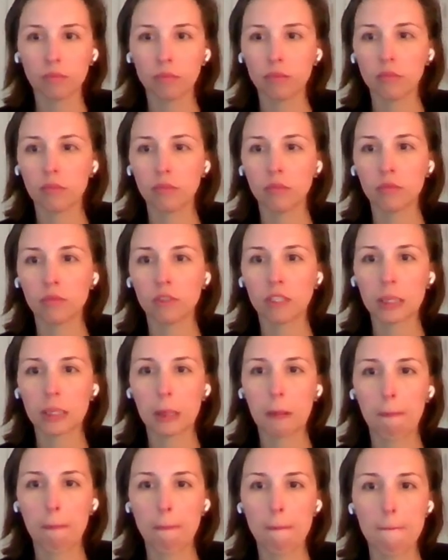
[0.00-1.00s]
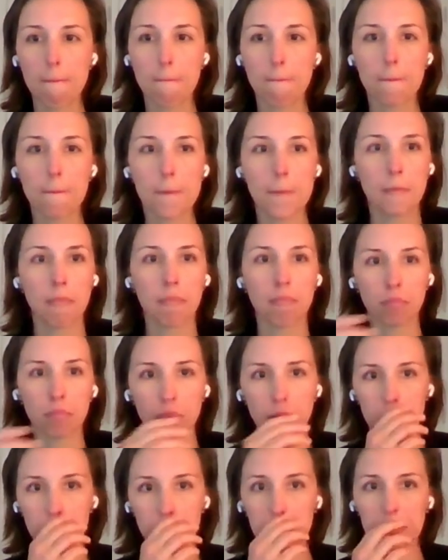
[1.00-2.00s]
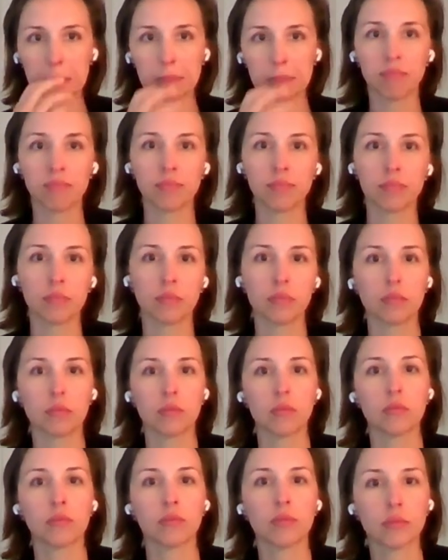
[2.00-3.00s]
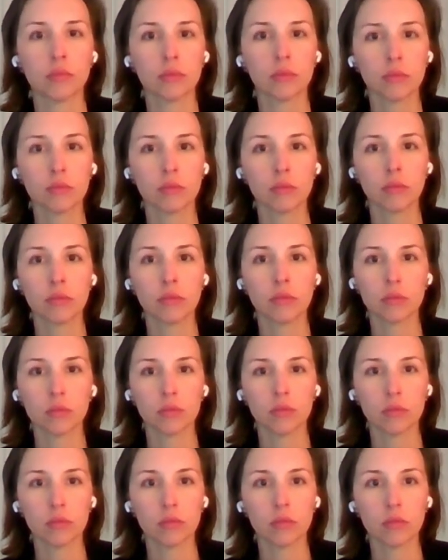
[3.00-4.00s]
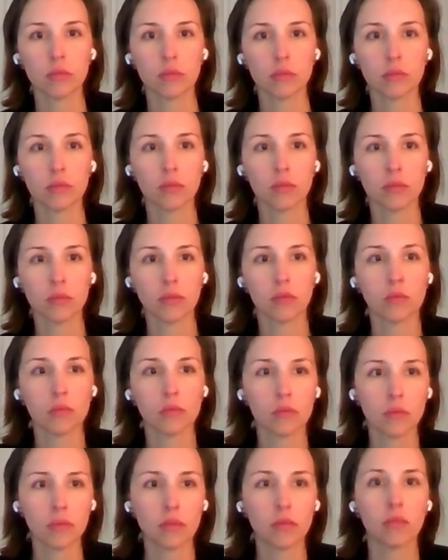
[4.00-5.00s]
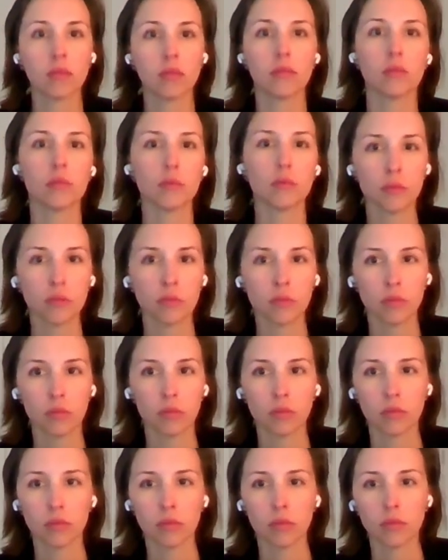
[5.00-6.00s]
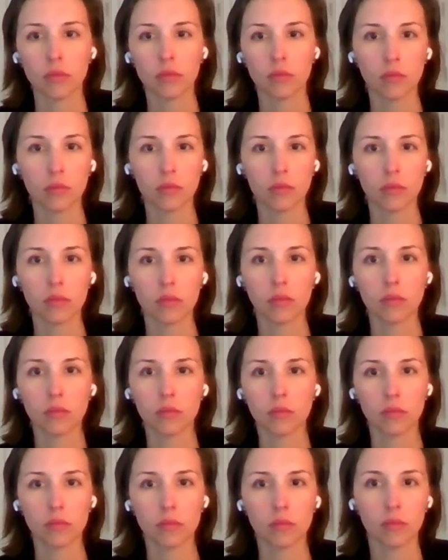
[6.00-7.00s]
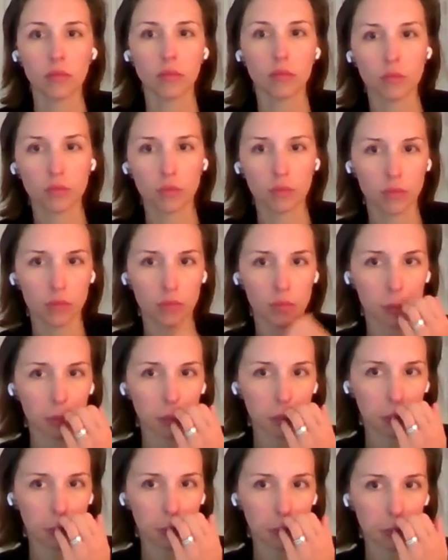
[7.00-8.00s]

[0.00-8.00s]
No words are spoken by the person on screen.